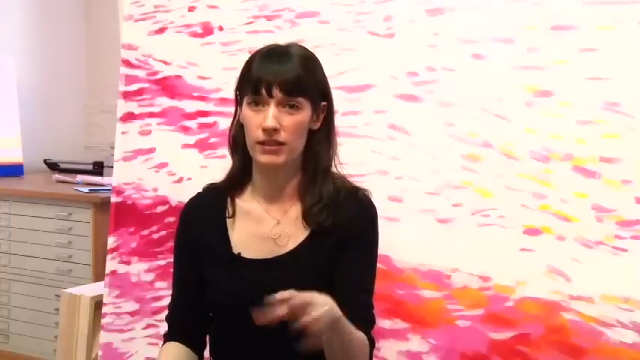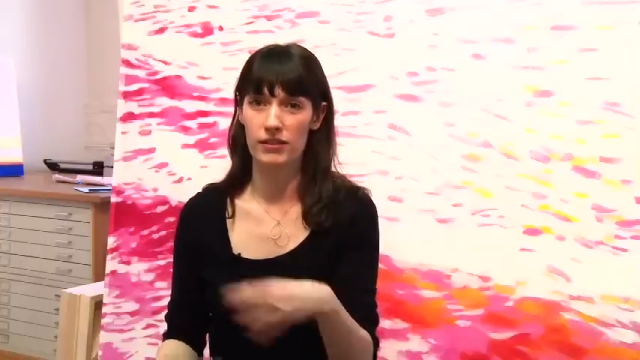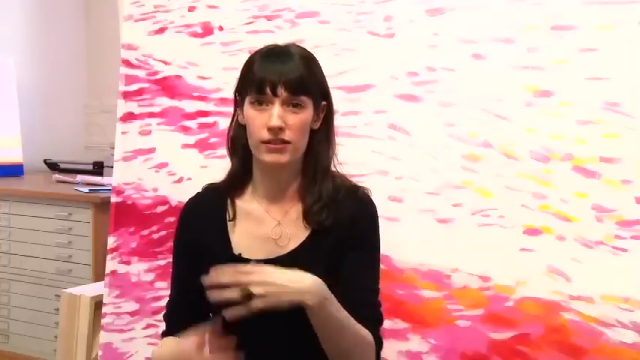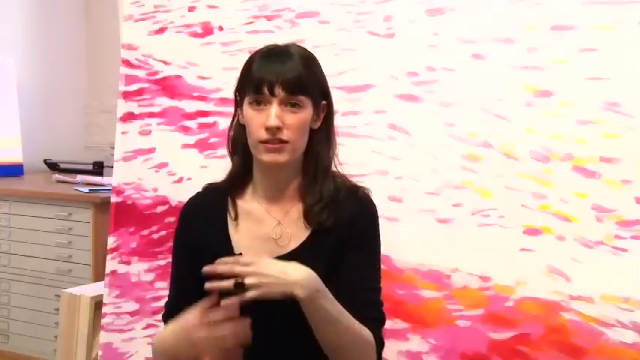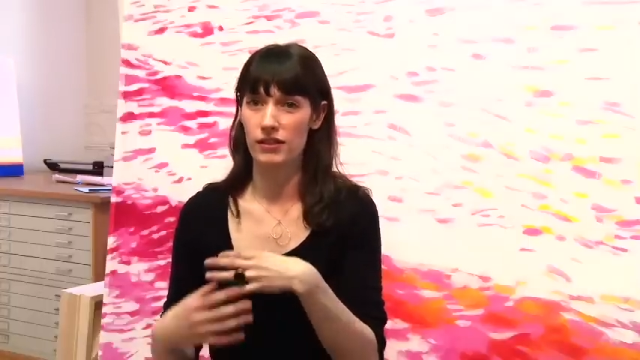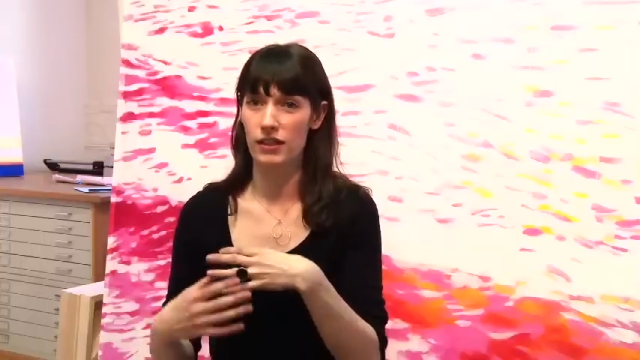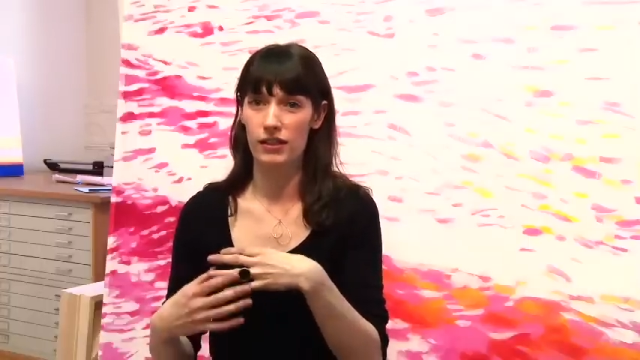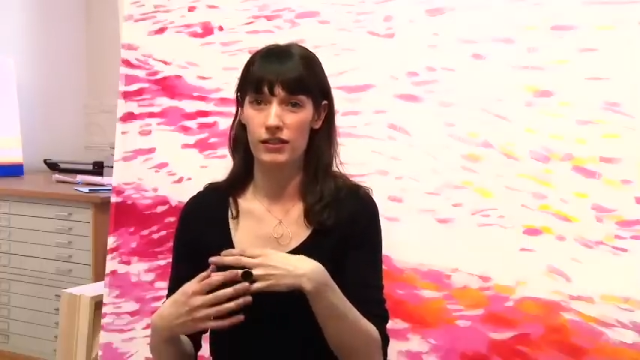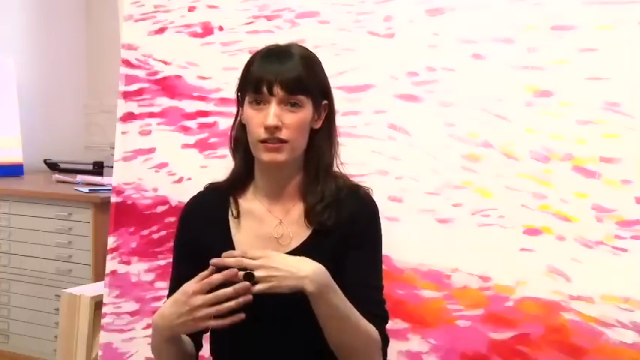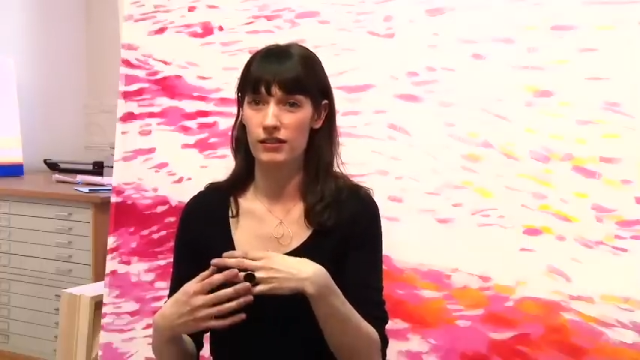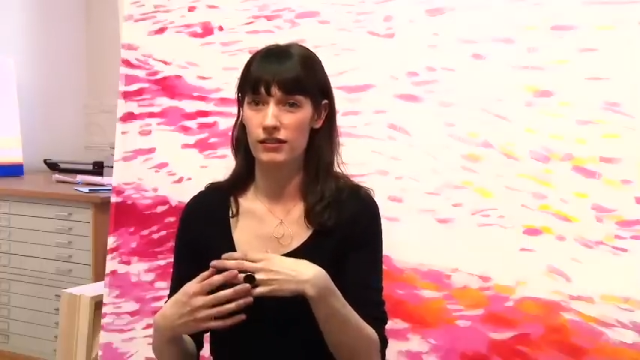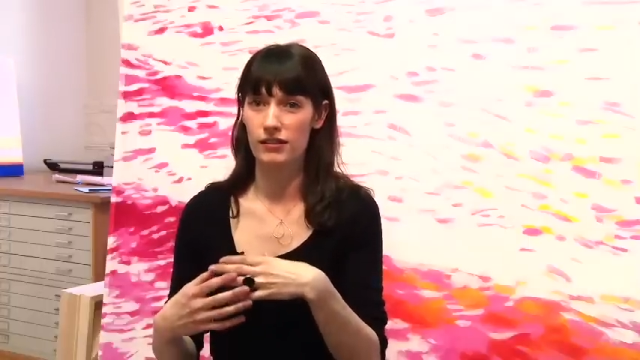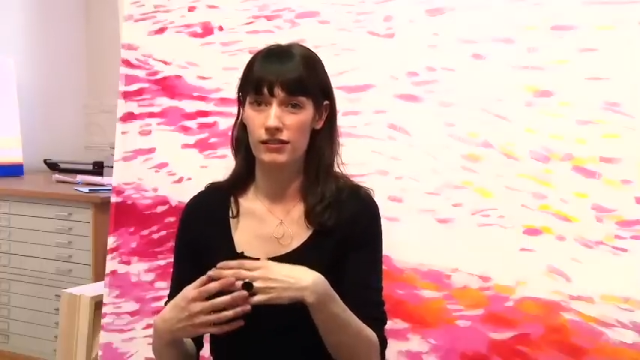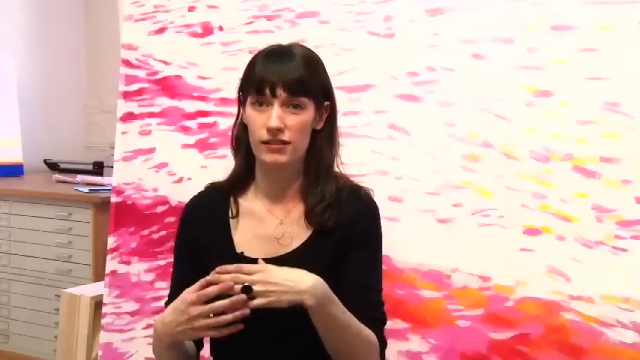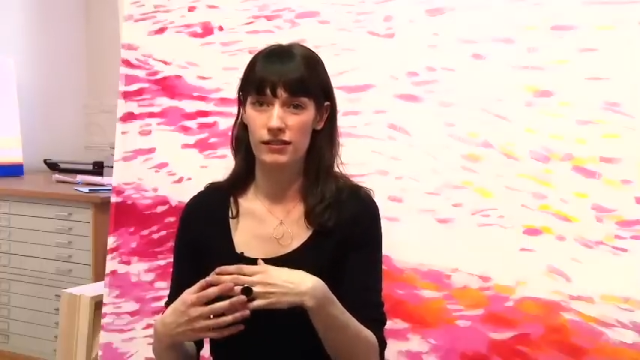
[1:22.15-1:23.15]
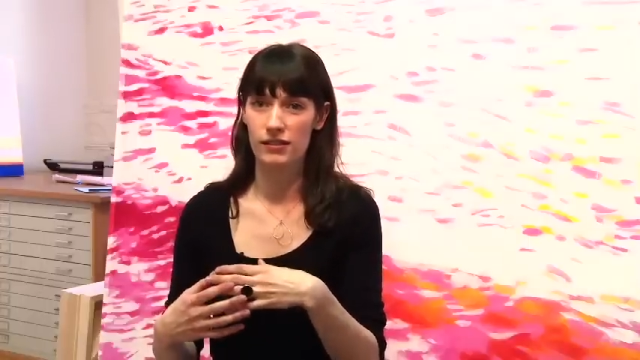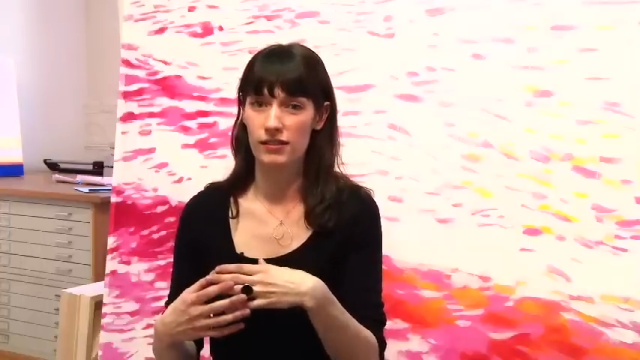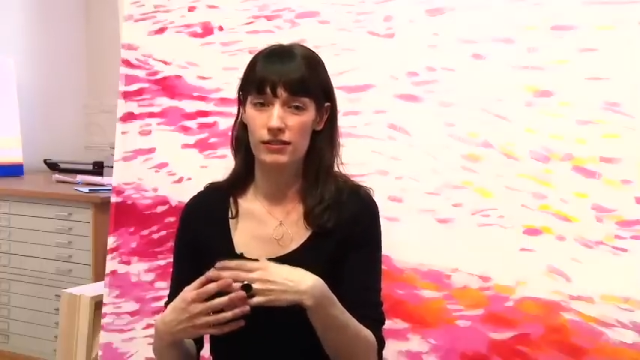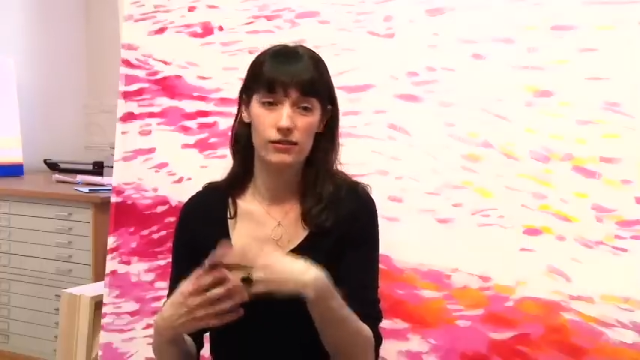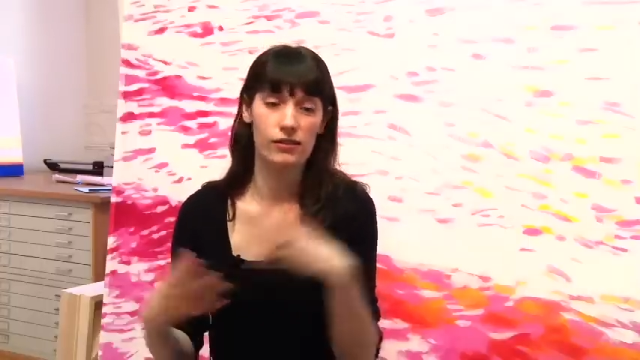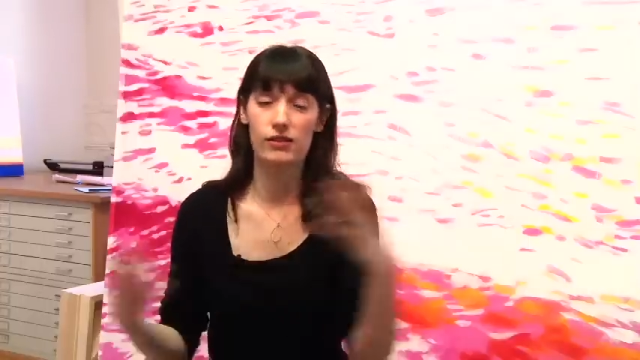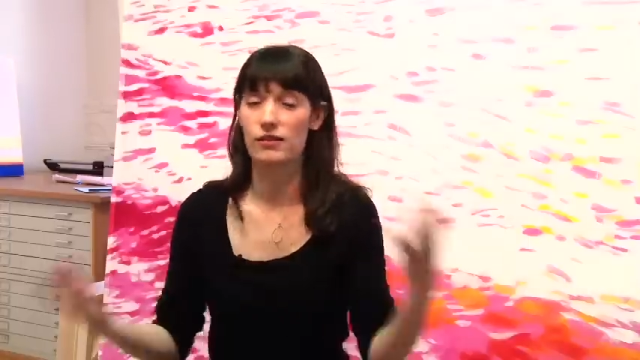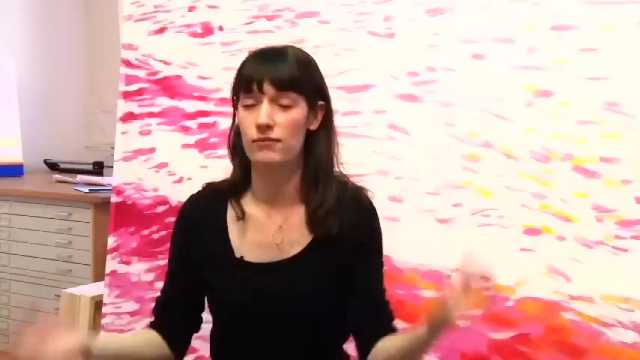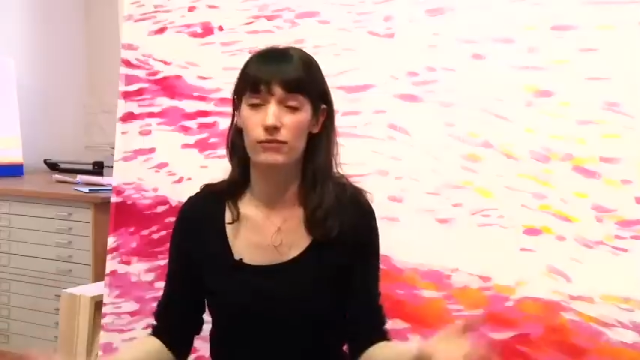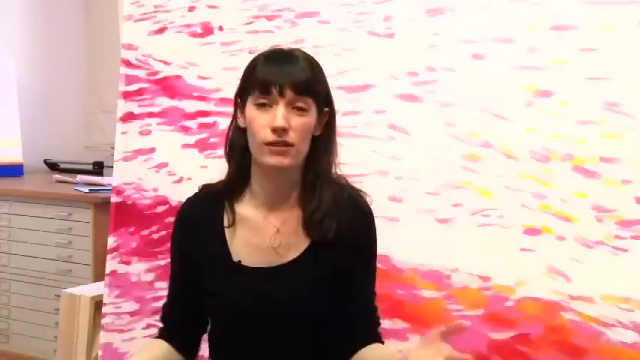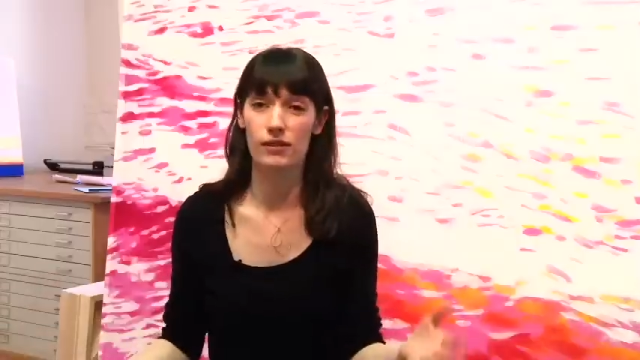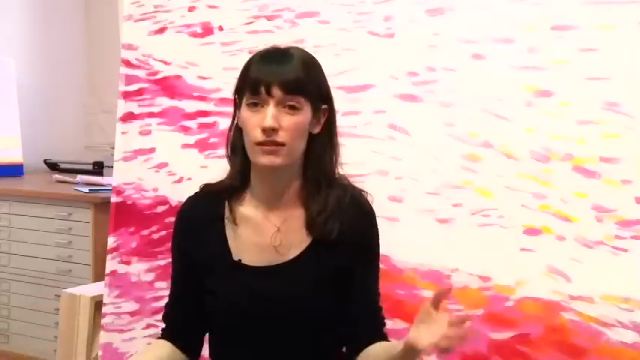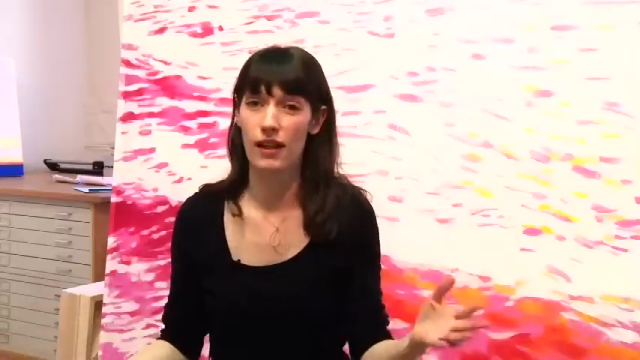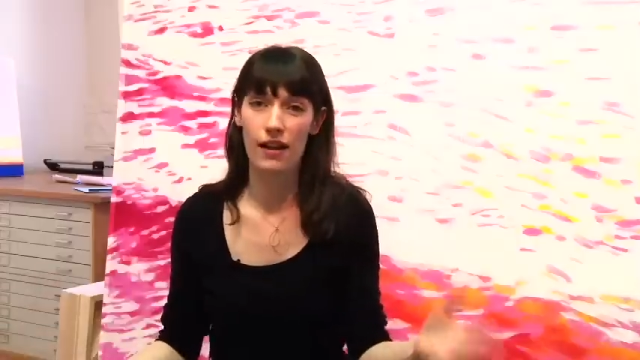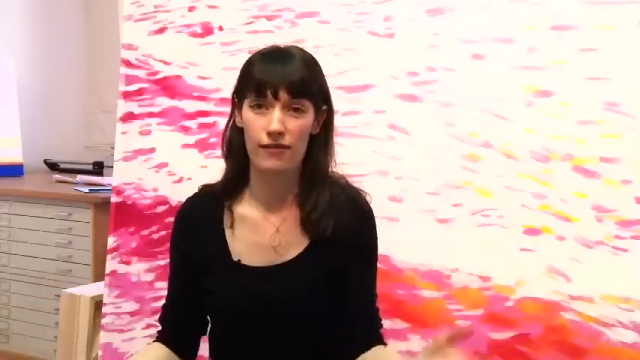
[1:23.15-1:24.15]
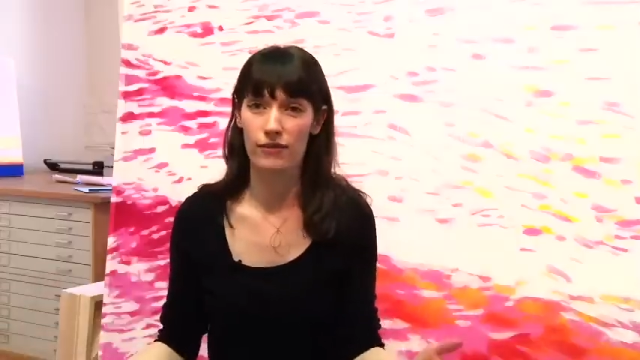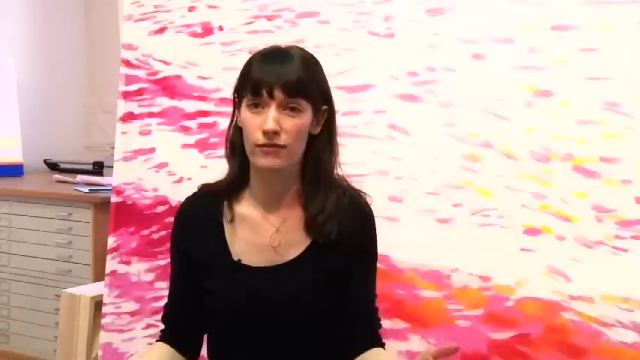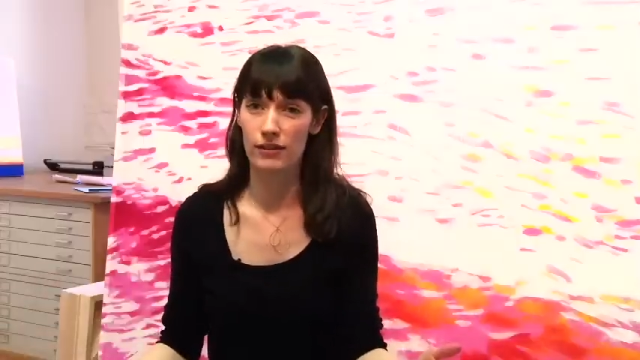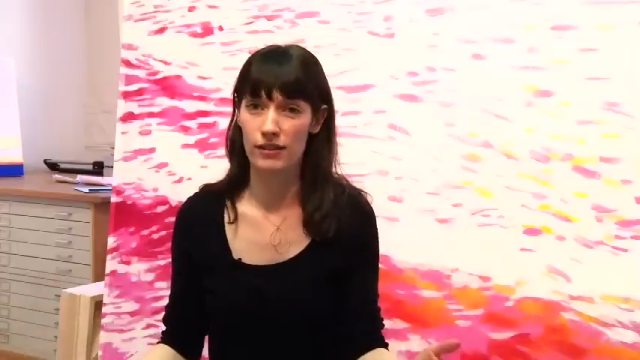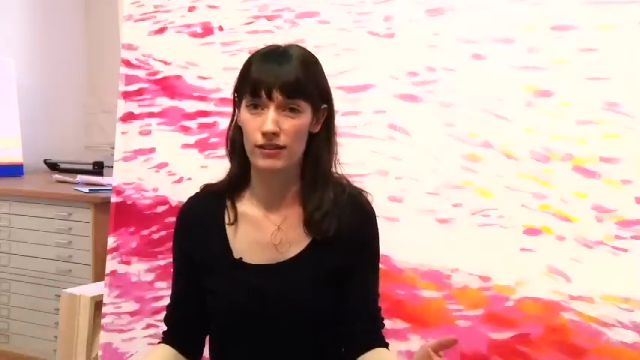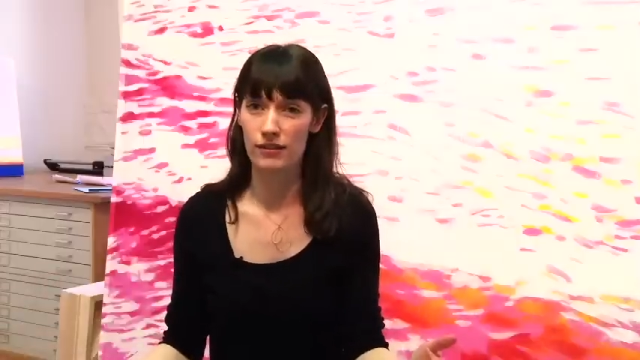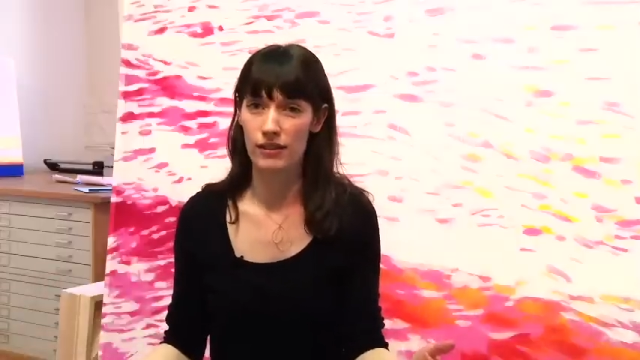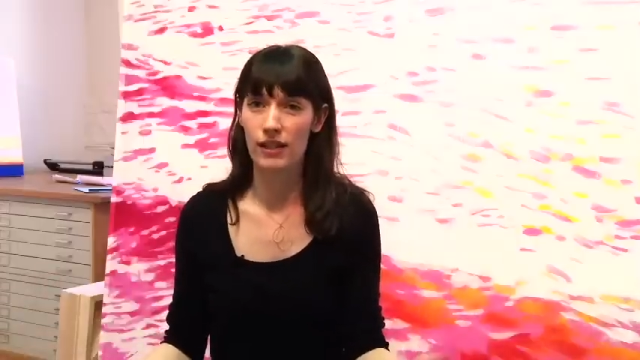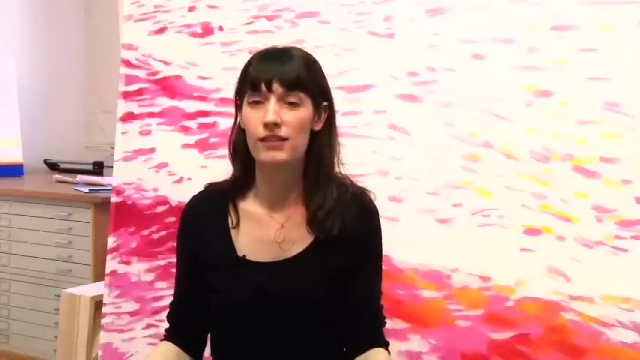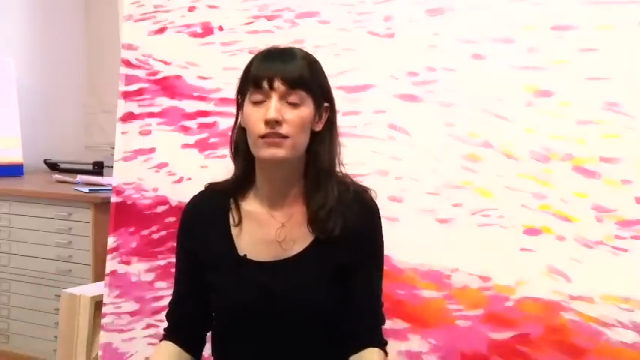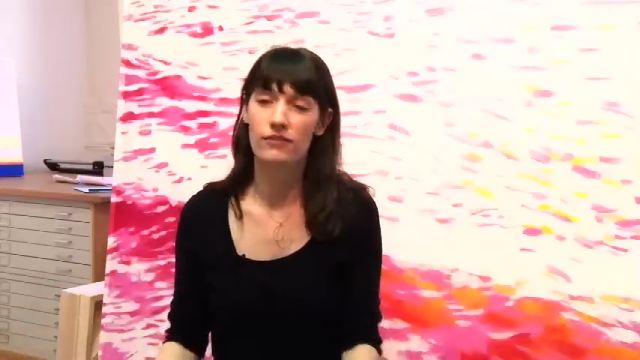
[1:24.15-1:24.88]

It's just like, you just wouldn't ever want to do that.